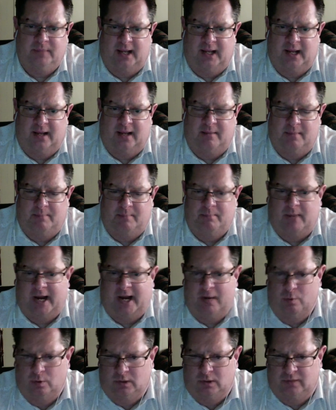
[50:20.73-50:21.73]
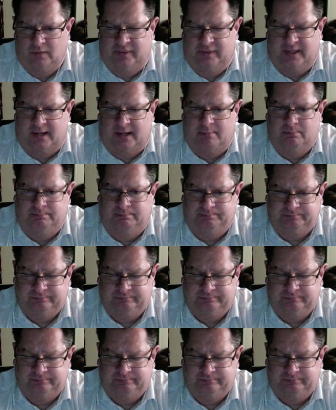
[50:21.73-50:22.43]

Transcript: Uh, my rule of thumb